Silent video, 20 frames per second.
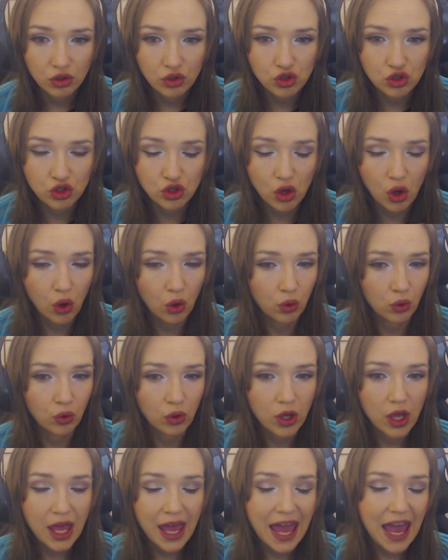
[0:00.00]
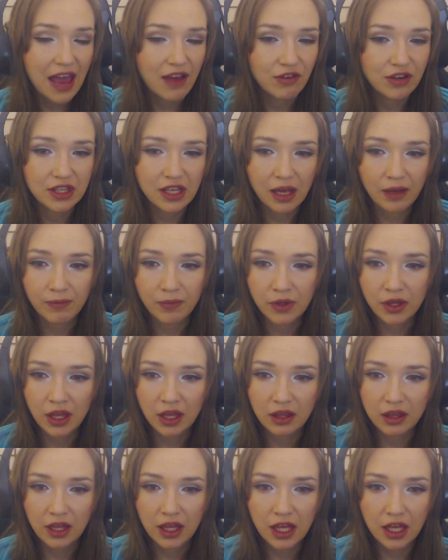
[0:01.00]
So every time
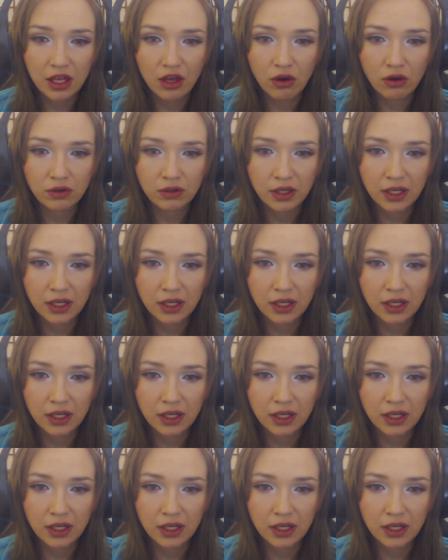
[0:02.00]
that you